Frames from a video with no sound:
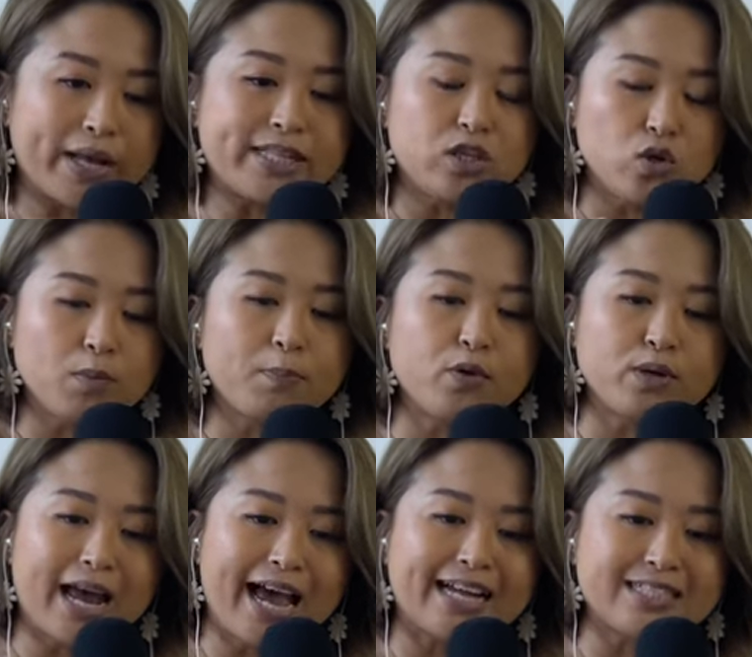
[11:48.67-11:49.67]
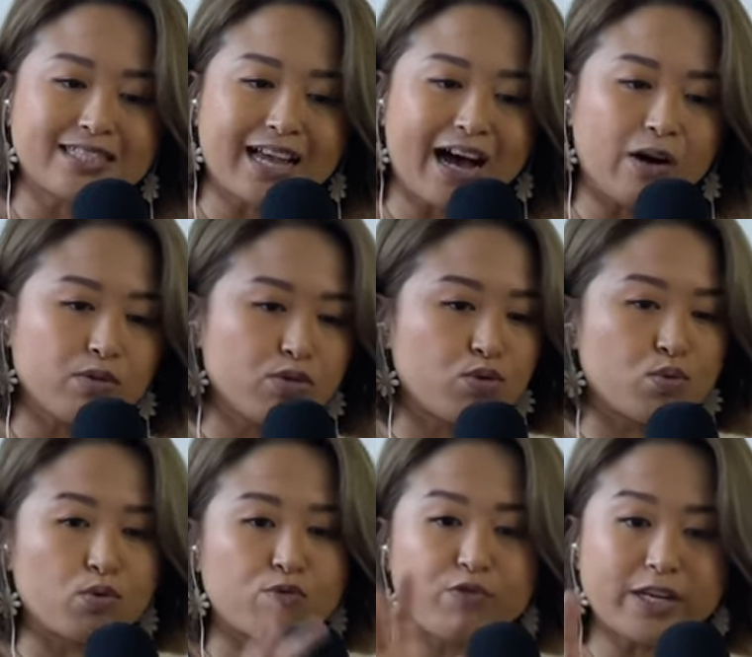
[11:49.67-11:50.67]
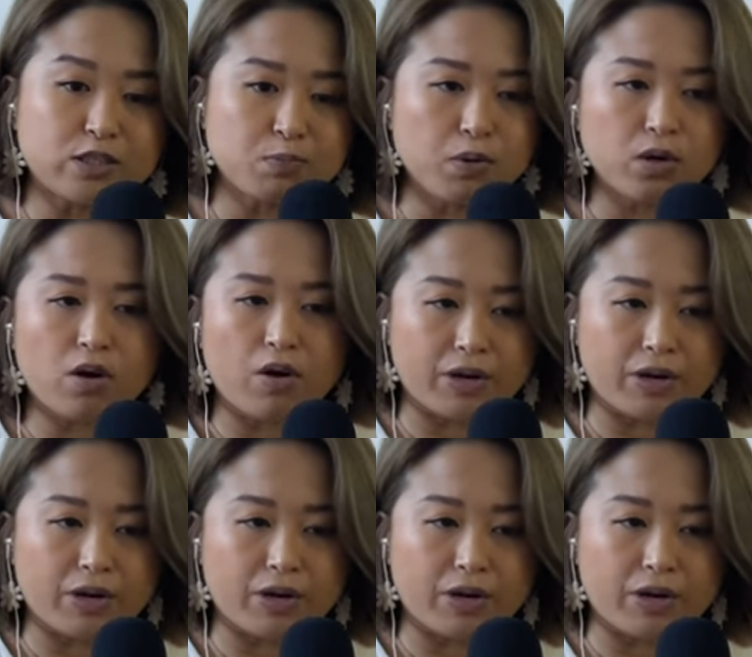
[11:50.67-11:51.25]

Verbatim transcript: when you put ads out through Facebook